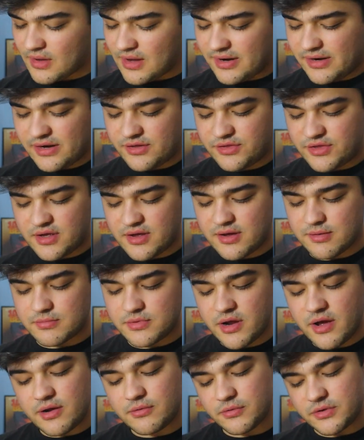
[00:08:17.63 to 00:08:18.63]
and I think
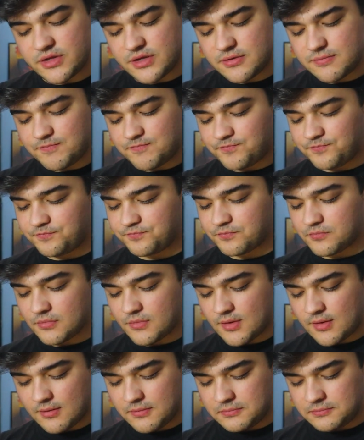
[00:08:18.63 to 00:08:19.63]
I'm done with it.
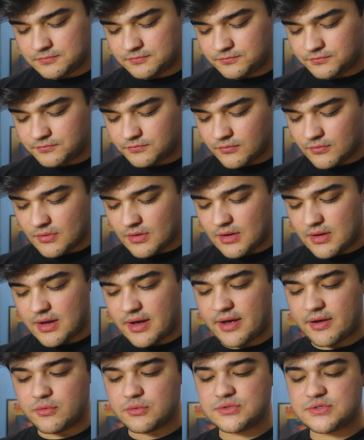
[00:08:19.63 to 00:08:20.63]

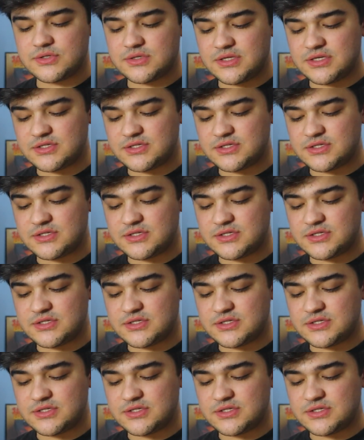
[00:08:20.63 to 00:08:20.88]
I was,